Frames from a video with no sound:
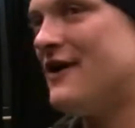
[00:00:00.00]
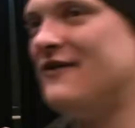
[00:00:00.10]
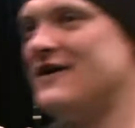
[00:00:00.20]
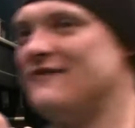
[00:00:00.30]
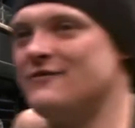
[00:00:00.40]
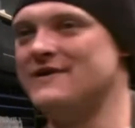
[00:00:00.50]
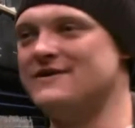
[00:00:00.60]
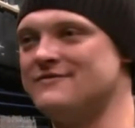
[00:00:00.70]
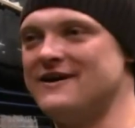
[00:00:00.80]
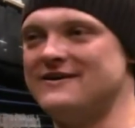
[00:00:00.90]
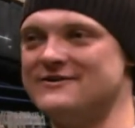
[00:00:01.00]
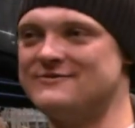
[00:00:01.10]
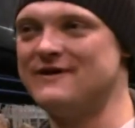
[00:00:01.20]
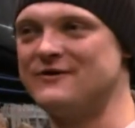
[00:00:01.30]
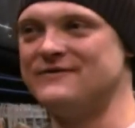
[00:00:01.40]
Colin Head from Meet the Breakers.
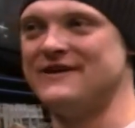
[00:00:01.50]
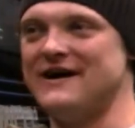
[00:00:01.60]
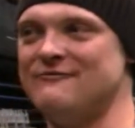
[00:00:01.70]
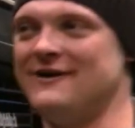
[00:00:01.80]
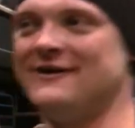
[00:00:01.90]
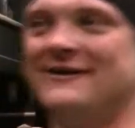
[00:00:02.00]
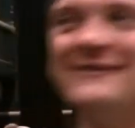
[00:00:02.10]
Welcome to the Ham Rally.